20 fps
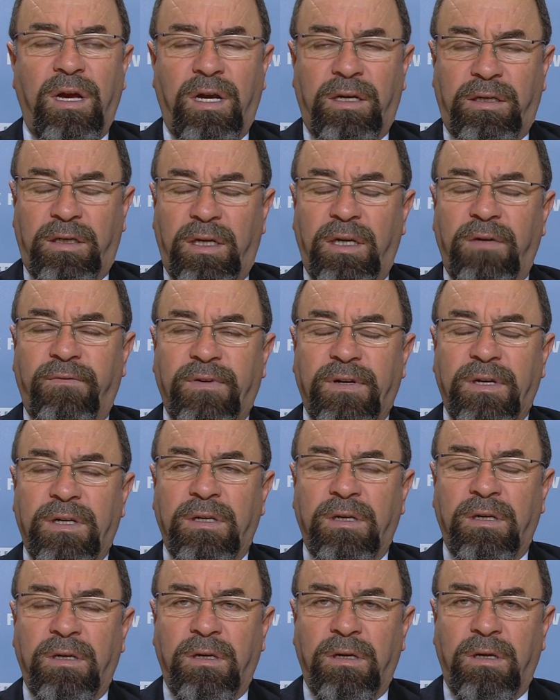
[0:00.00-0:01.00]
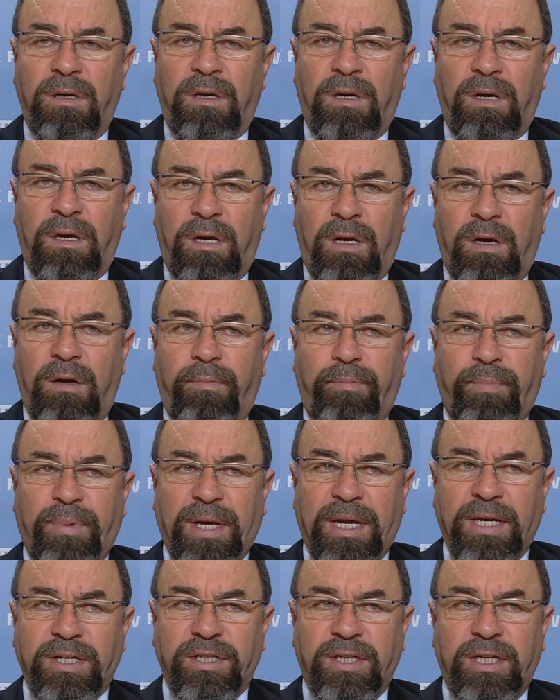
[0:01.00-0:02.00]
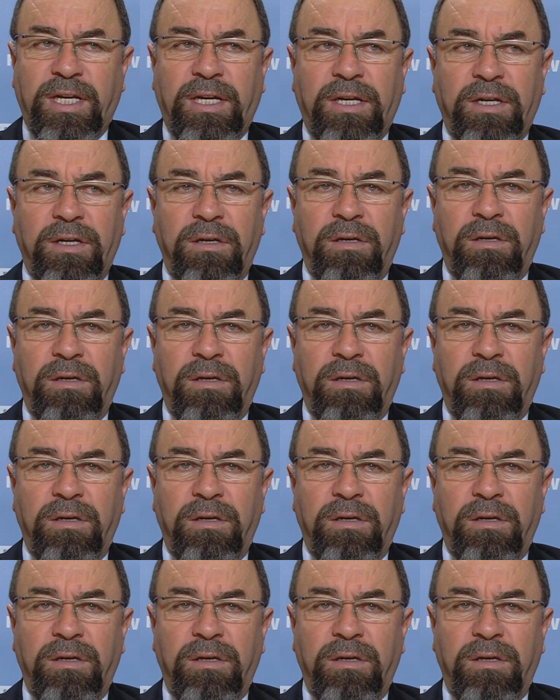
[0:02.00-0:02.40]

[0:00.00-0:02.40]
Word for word: and even uh, PhD.